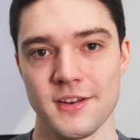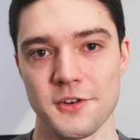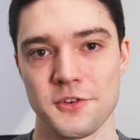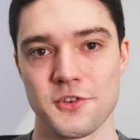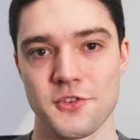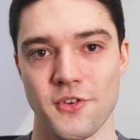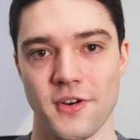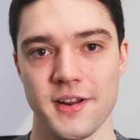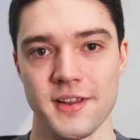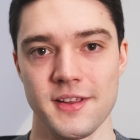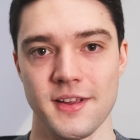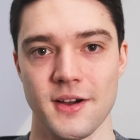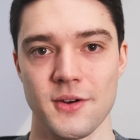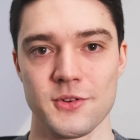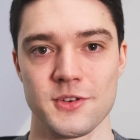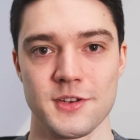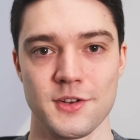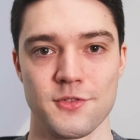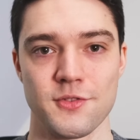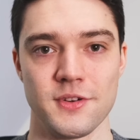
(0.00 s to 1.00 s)
Trying
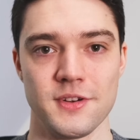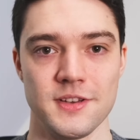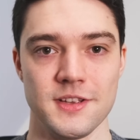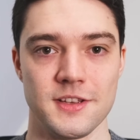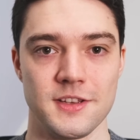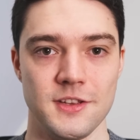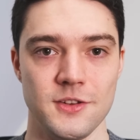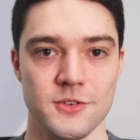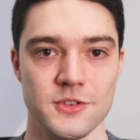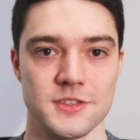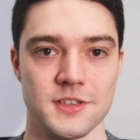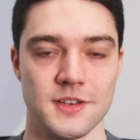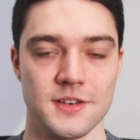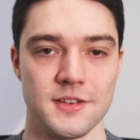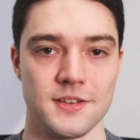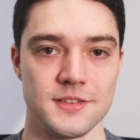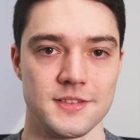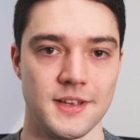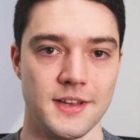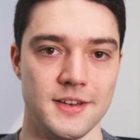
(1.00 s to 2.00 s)
out different EQ
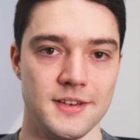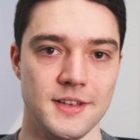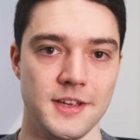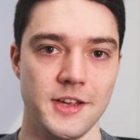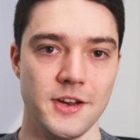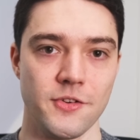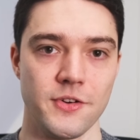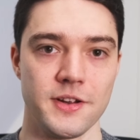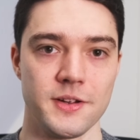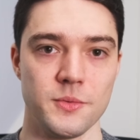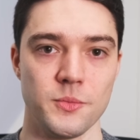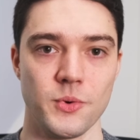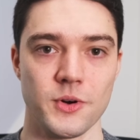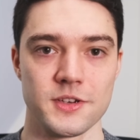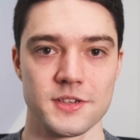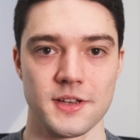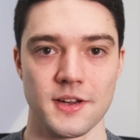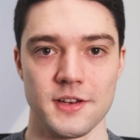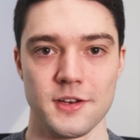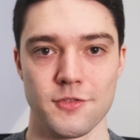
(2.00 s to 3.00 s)
settings and hearing
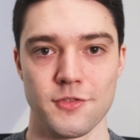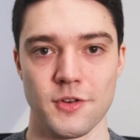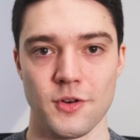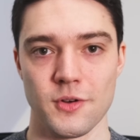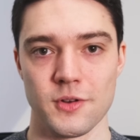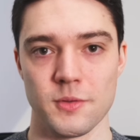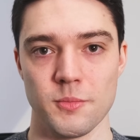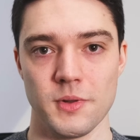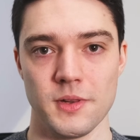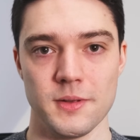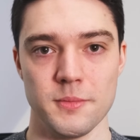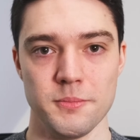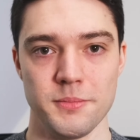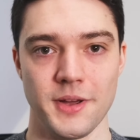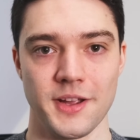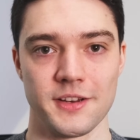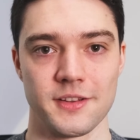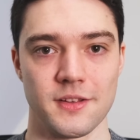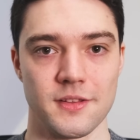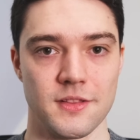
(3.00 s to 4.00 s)
what kind of an audible
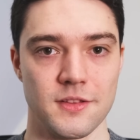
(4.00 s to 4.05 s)
impact